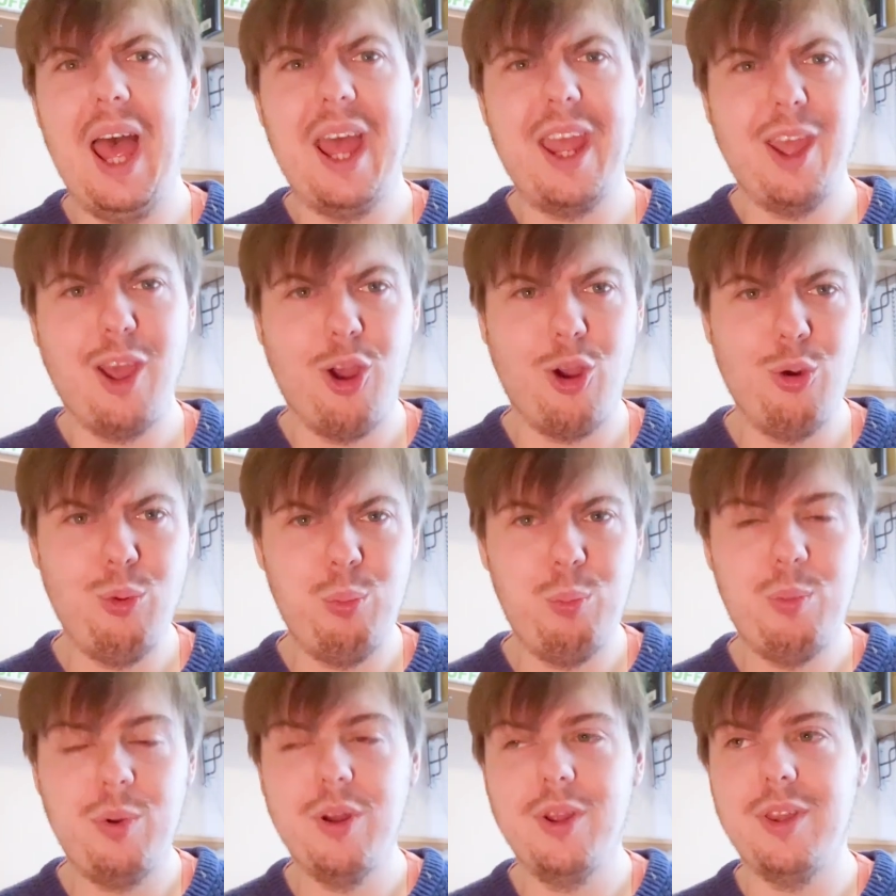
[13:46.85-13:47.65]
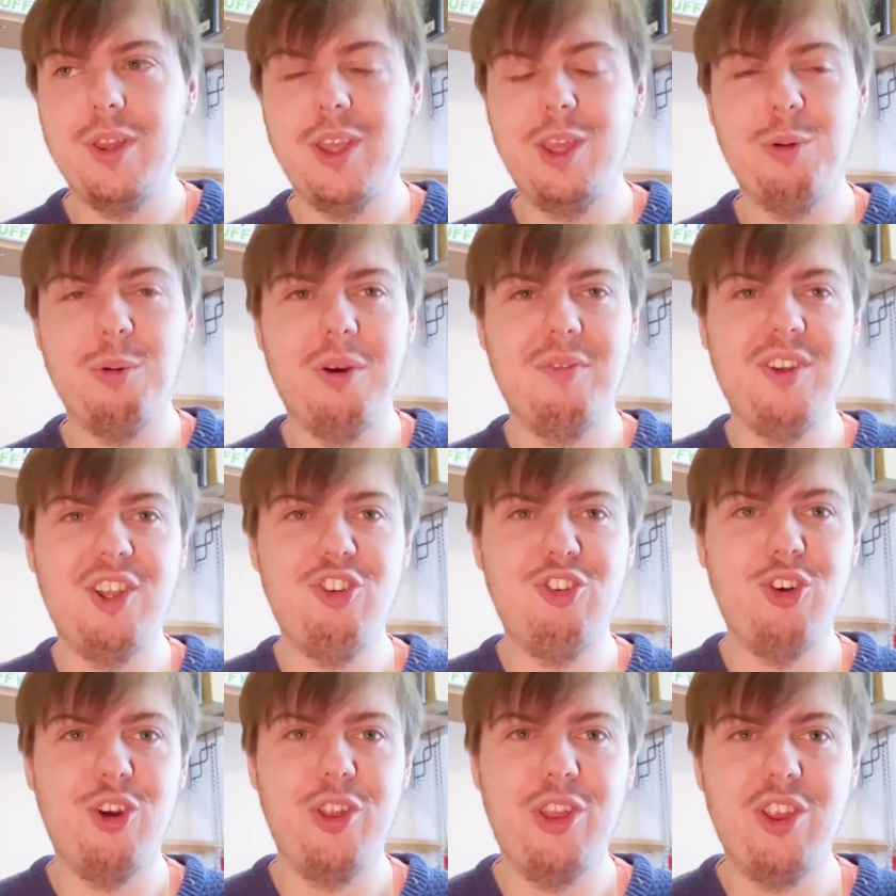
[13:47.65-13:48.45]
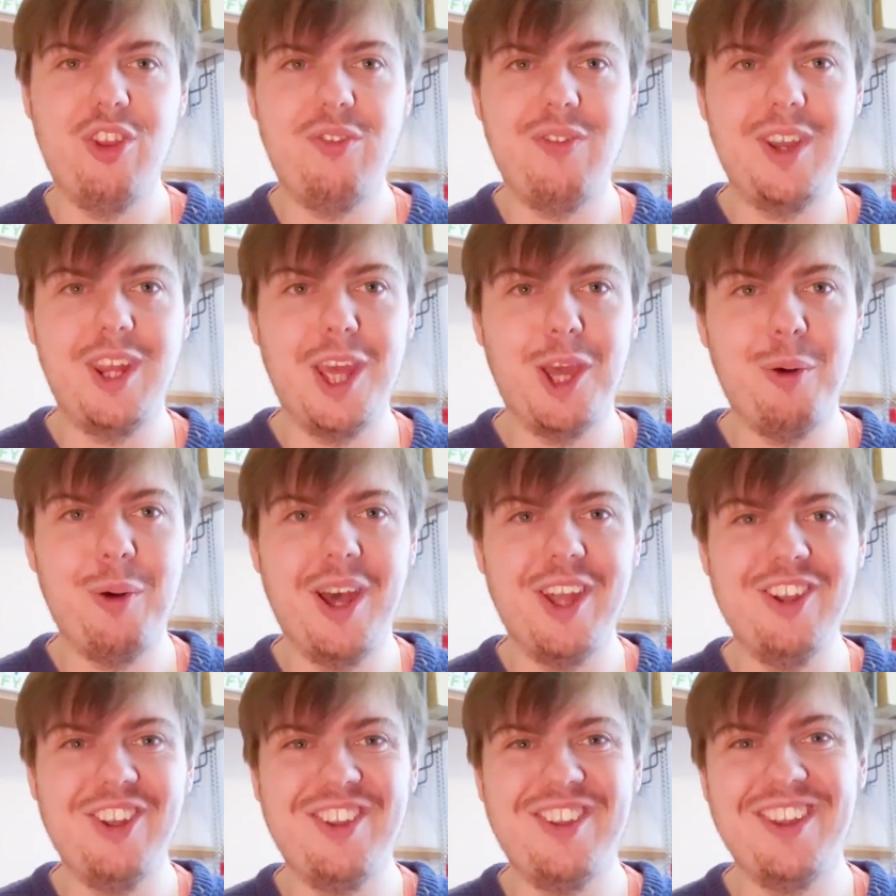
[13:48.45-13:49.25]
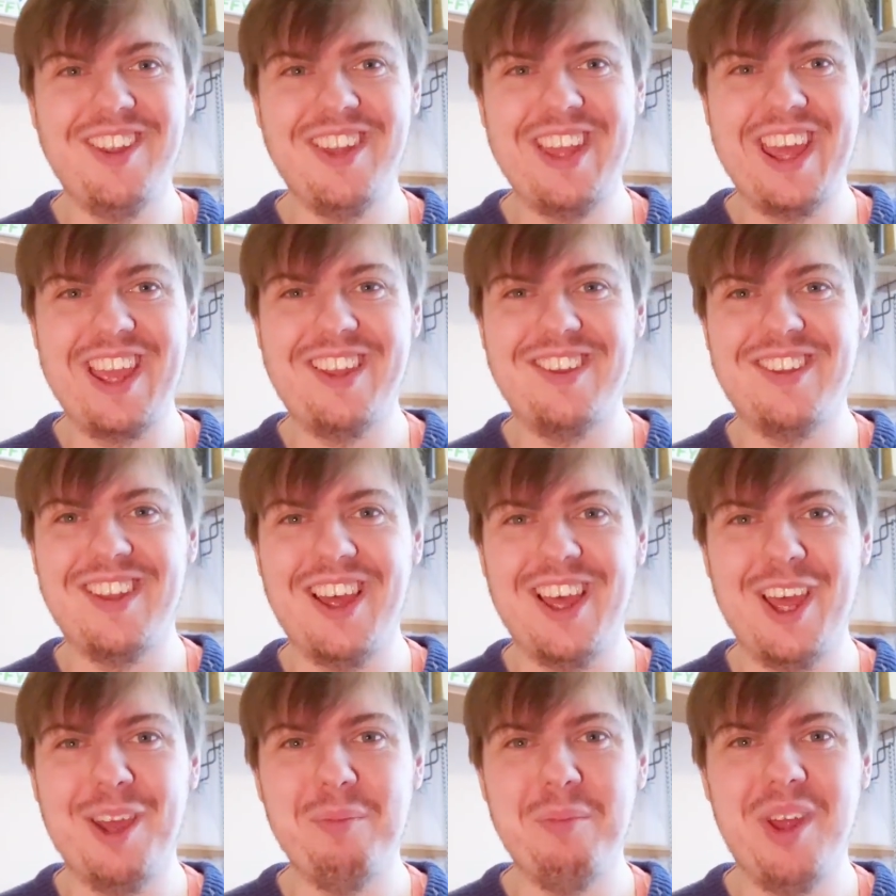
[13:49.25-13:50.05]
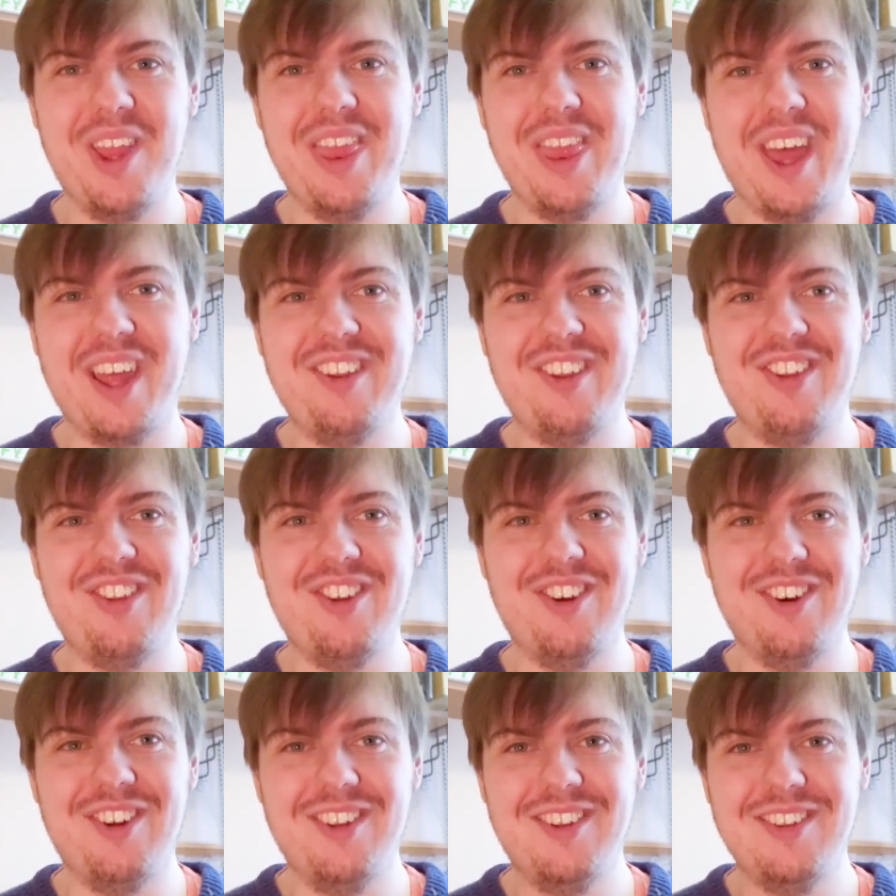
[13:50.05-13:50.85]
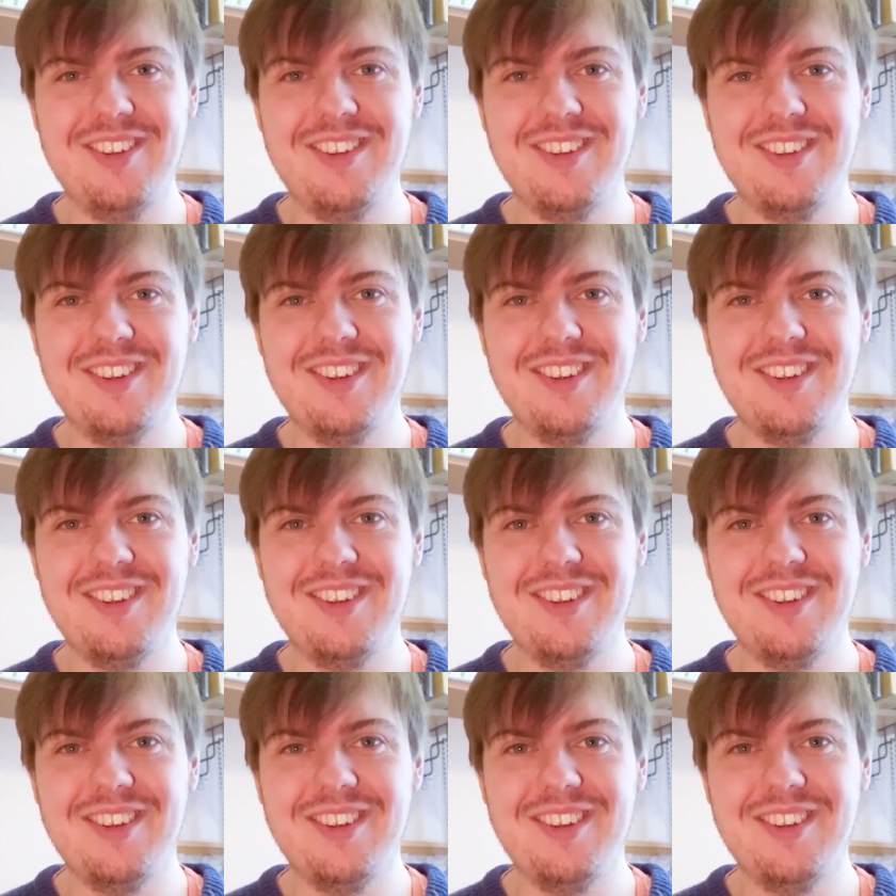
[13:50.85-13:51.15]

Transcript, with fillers: I hope that you have enjoyed this video, and until next time, that is all.